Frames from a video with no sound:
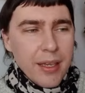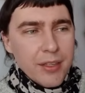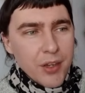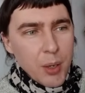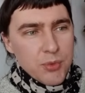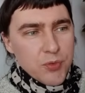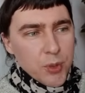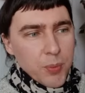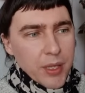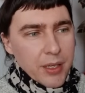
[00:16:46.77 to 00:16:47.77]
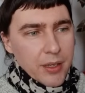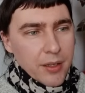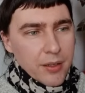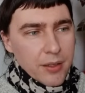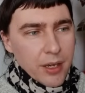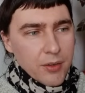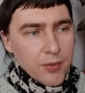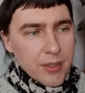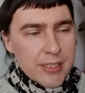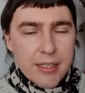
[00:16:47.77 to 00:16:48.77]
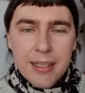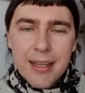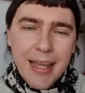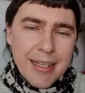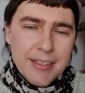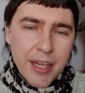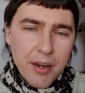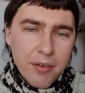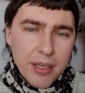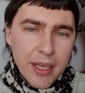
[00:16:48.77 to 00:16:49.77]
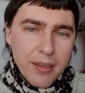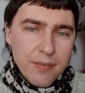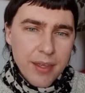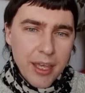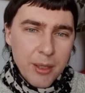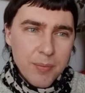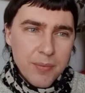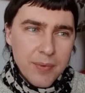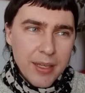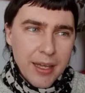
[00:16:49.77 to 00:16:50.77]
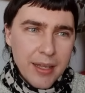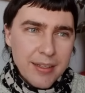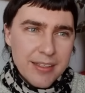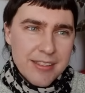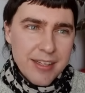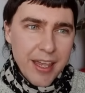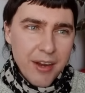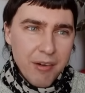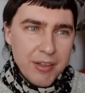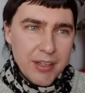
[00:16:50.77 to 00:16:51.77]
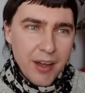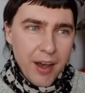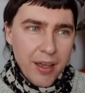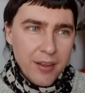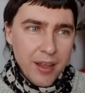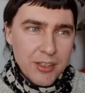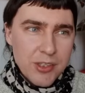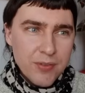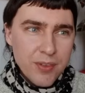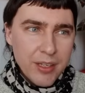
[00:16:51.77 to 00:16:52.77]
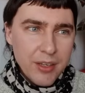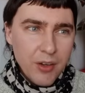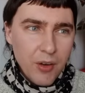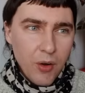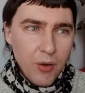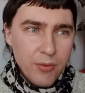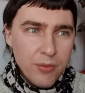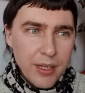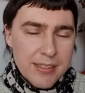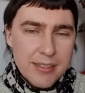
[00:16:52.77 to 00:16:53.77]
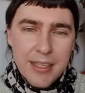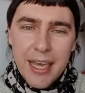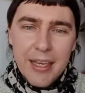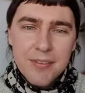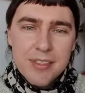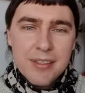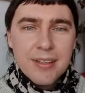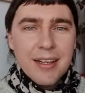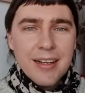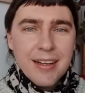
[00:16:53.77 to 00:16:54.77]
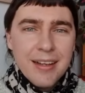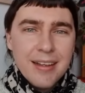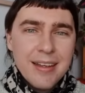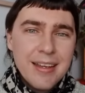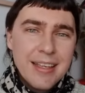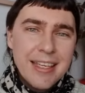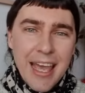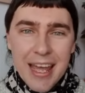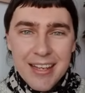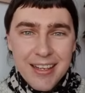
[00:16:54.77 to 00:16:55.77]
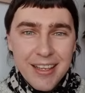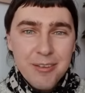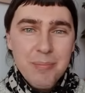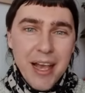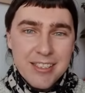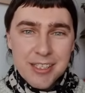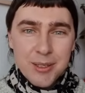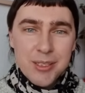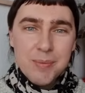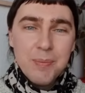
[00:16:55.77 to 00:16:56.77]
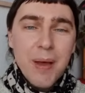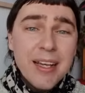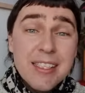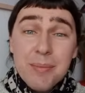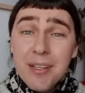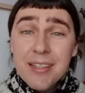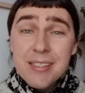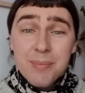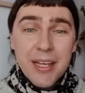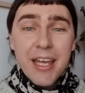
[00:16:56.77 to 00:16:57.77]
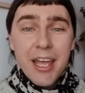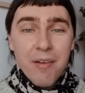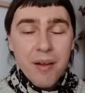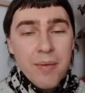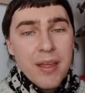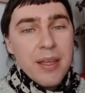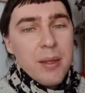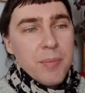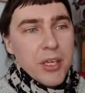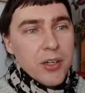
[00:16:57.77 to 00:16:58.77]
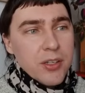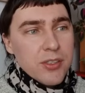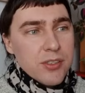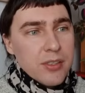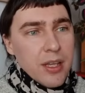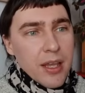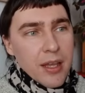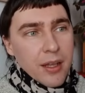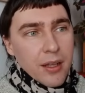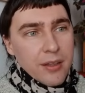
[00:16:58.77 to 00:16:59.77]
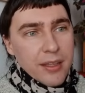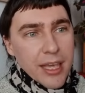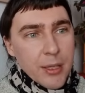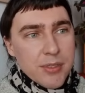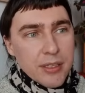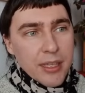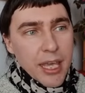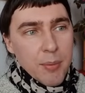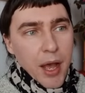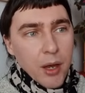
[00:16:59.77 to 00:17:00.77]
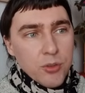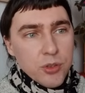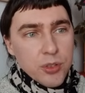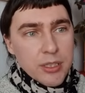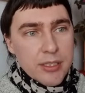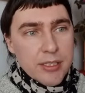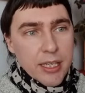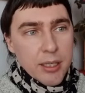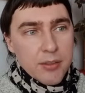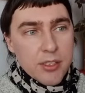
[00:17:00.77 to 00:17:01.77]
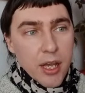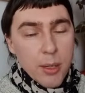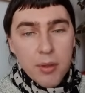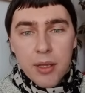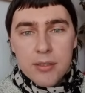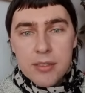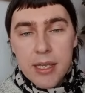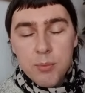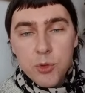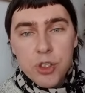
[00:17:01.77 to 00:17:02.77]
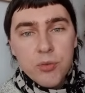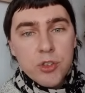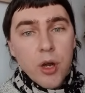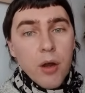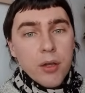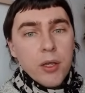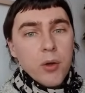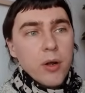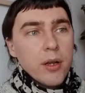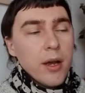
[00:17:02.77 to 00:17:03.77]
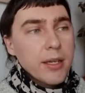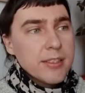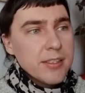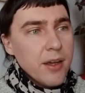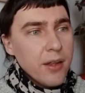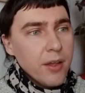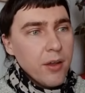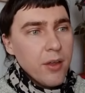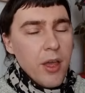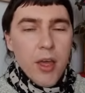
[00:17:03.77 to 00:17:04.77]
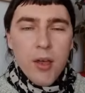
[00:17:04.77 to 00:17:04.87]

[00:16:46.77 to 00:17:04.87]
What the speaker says: It comes from it's a late era cave game, and it's an era that I like to think of as caves candy maximalism era, because the games that came out during that same time, like say Mushi Futari or Akai Katana,